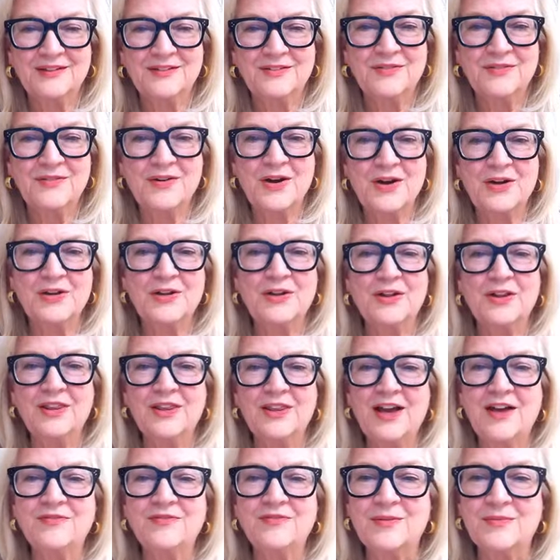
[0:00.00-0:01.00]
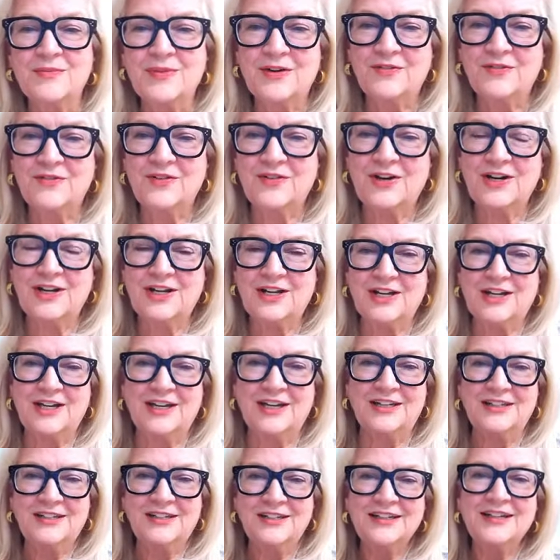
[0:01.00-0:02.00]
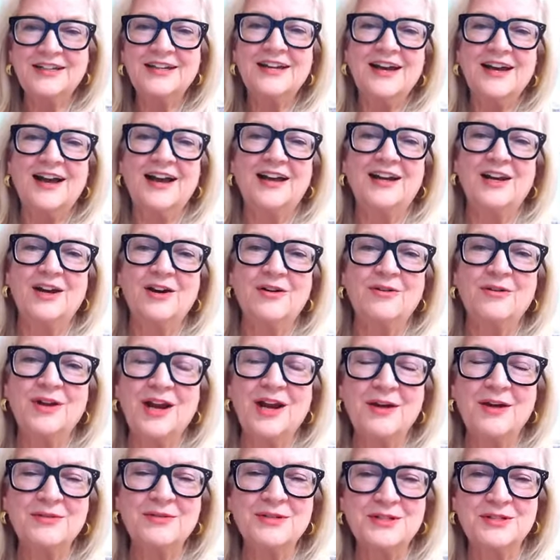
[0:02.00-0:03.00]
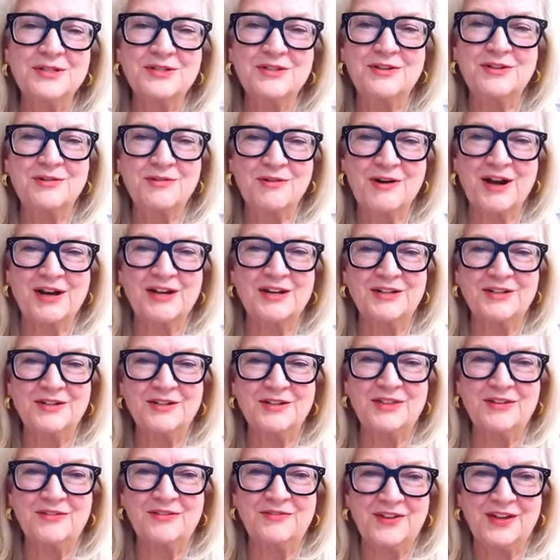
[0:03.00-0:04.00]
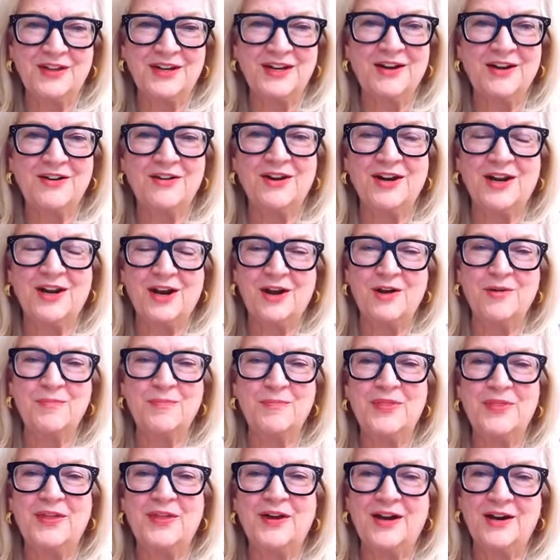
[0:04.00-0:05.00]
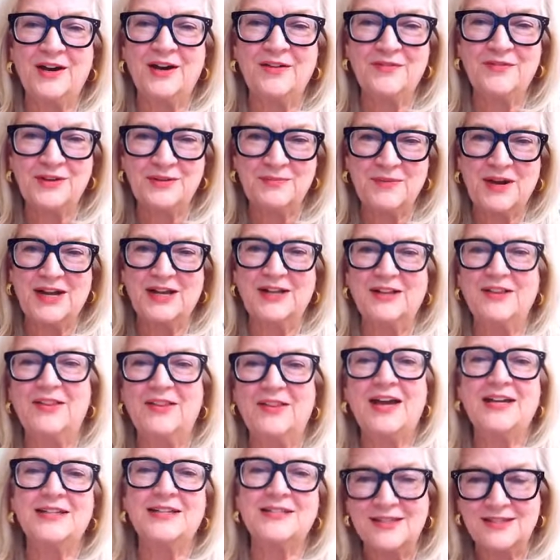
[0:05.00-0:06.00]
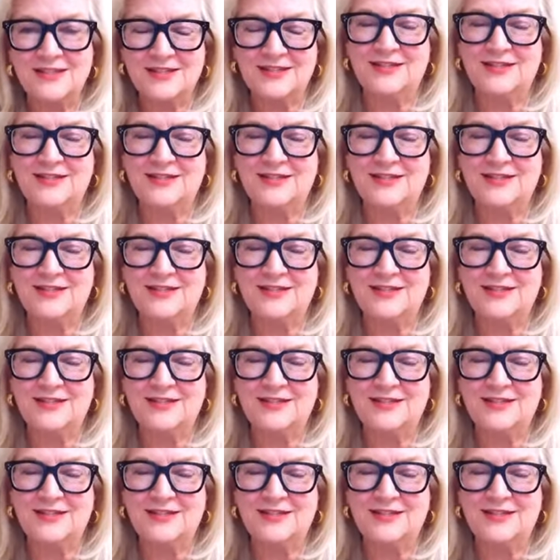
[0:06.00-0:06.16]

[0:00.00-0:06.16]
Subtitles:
Well, you'll love them. They're very good. I know when I was trying to do the video and I opened the oven, my glasses